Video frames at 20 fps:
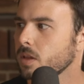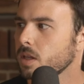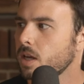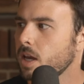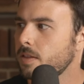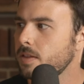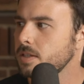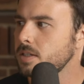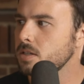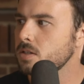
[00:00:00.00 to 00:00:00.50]

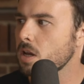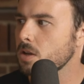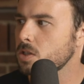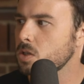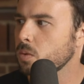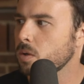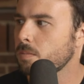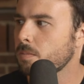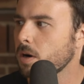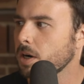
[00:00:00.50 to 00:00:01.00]
And this is
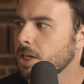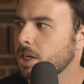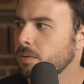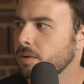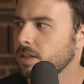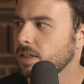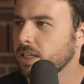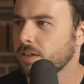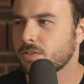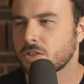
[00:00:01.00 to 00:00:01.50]
also in
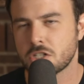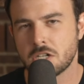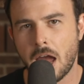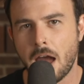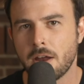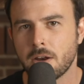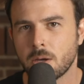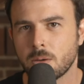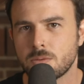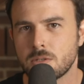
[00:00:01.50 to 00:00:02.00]
Mercury Leaf
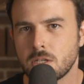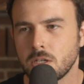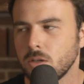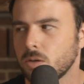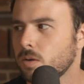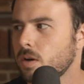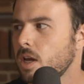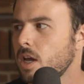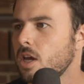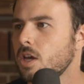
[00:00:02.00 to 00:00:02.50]
Shadow
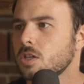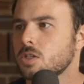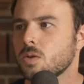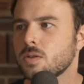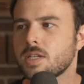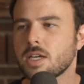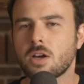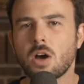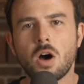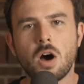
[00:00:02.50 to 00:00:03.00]
too. So
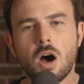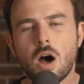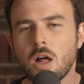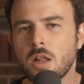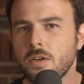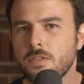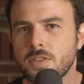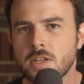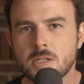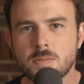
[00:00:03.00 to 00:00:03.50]
it's like
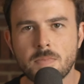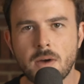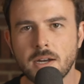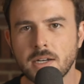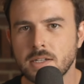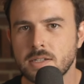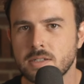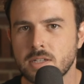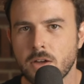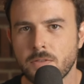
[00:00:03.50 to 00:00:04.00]
all of this
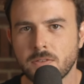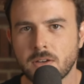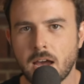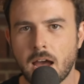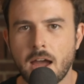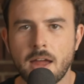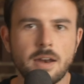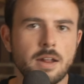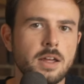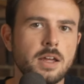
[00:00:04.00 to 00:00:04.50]
money stuff
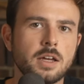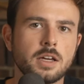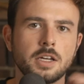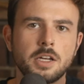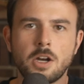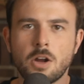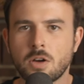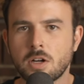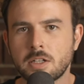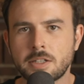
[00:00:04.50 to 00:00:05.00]
got you
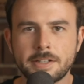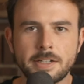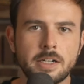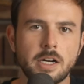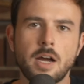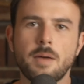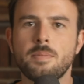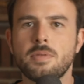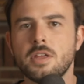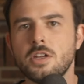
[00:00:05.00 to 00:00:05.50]
know cleared
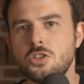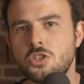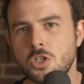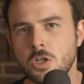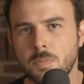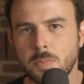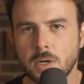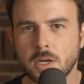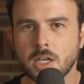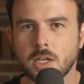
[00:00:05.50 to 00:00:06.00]
up. Then
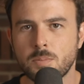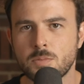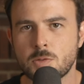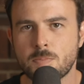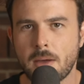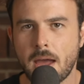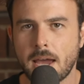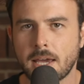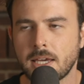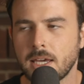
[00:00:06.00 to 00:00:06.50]
Jupiter comes
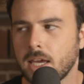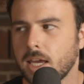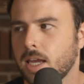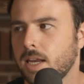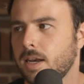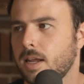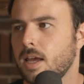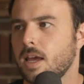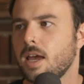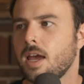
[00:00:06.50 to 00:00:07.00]
back
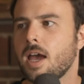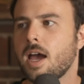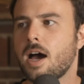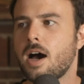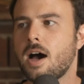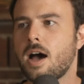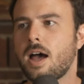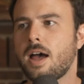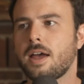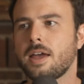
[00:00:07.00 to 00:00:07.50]
in,
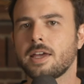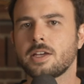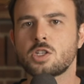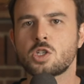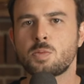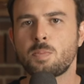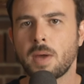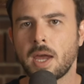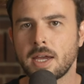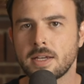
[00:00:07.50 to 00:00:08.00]
uh,
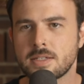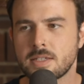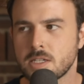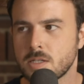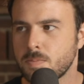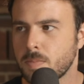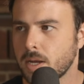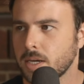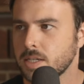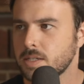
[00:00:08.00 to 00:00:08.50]
expands
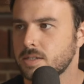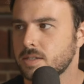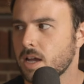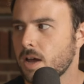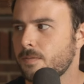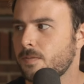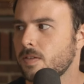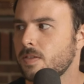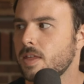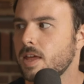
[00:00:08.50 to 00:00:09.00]
this money
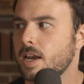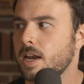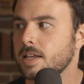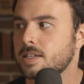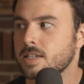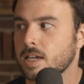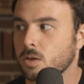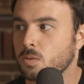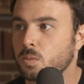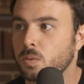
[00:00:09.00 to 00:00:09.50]
stuff, and then
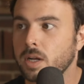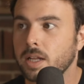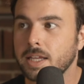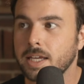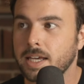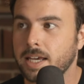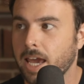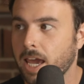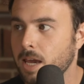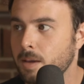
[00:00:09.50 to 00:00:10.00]
it's like really
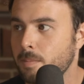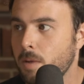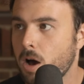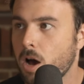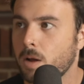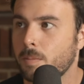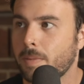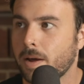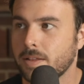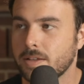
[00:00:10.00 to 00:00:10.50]
game
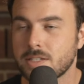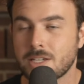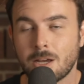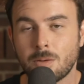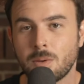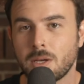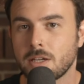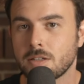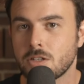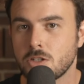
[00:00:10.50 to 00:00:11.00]
on by the time
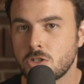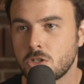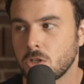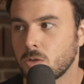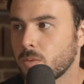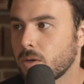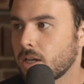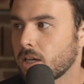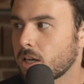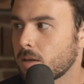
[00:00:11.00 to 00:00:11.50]
we get to
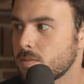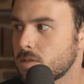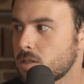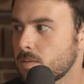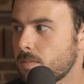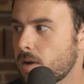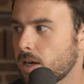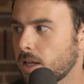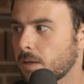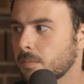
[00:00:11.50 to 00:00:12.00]
June when it comes to
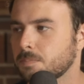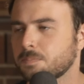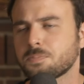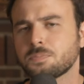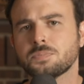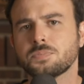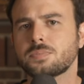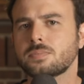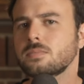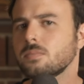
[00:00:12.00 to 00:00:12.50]
money.
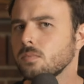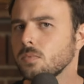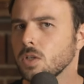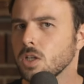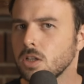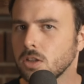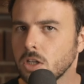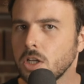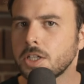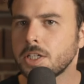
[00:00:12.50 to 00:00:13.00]

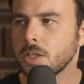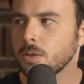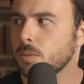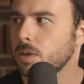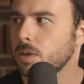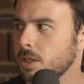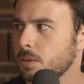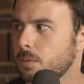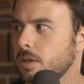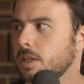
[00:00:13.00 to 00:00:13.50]
Looking
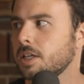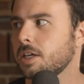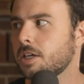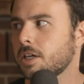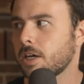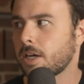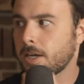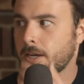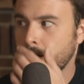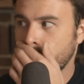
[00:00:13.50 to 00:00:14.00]
really
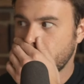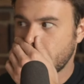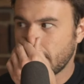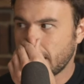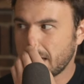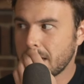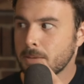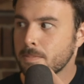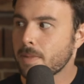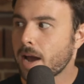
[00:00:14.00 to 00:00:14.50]
good
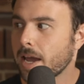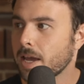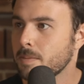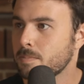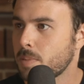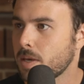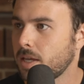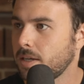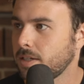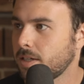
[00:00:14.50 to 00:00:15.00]
in my
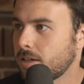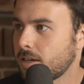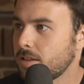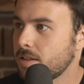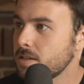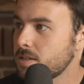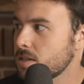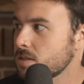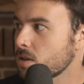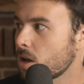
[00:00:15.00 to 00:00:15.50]
opinion. And
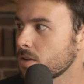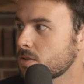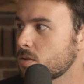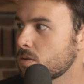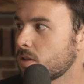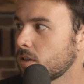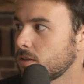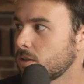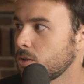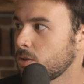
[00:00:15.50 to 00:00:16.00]
this is also
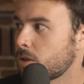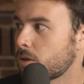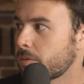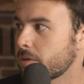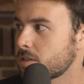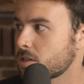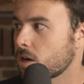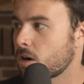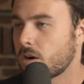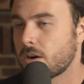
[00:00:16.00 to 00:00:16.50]
the lunar
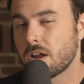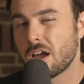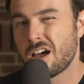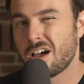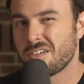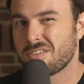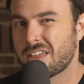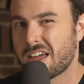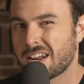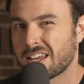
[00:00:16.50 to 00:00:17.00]
return
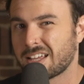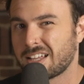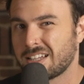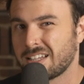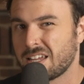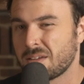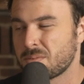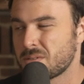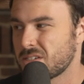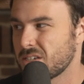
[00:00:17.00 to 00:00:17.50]
of that
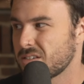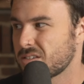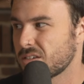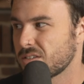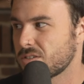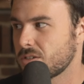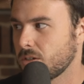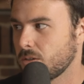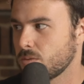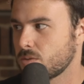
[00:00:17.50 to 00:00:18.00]
eclipse
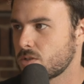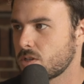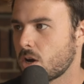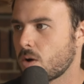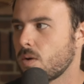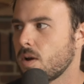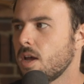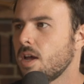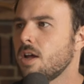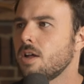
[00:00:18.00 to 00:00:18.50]
season, too.
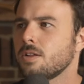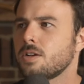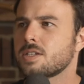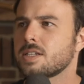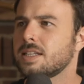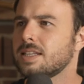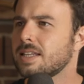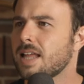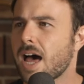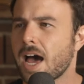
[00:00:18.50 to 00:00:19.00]
So there's
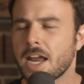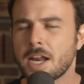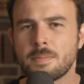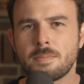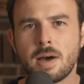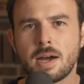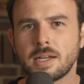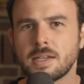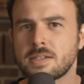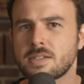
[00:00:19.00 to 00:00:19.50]
a lot of
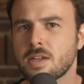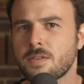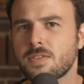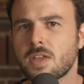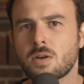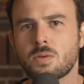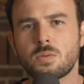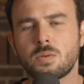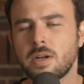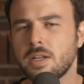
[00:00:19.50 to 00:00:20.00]
money stuff
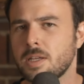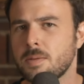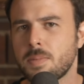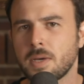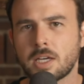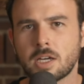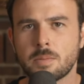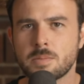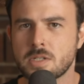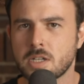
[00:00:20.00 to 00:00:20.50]
that really
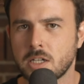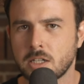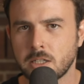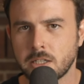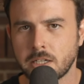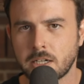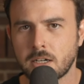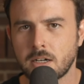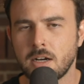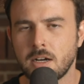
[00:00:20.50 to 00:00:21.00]
becomes
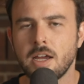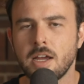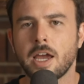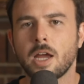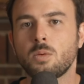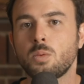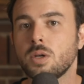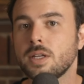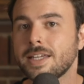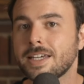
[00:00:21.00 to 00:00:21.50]
clear
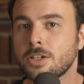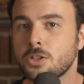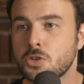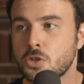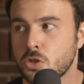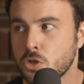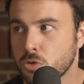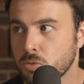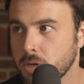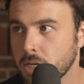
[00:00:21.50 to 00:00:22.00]
and really
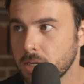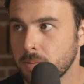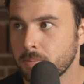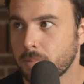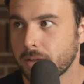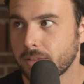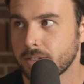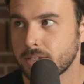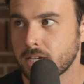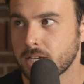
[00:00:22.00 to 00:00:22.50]
extreme
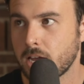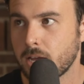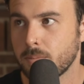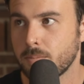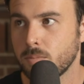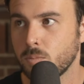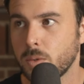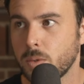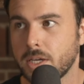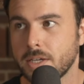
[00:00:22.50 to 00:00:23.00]
by the
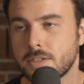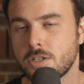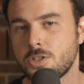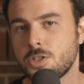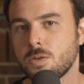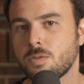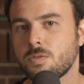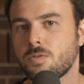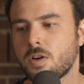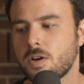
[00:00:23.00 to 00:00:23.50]
time we get to
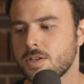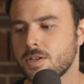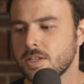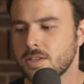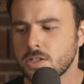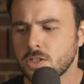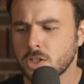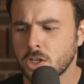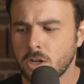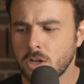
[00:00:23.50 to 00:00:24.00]
June 1st. And
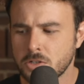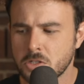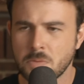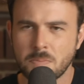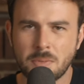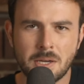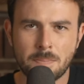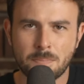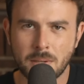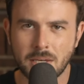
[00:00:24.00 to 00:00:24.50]
this could also
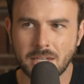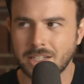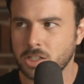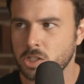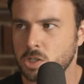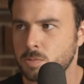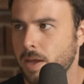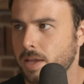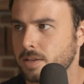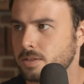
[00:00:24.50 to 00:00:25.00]
be a big
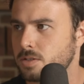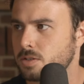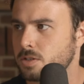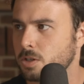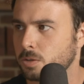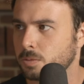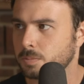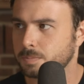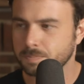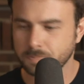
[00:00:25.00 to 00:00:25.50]
expense,
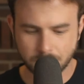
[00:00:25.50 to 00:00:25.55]
too.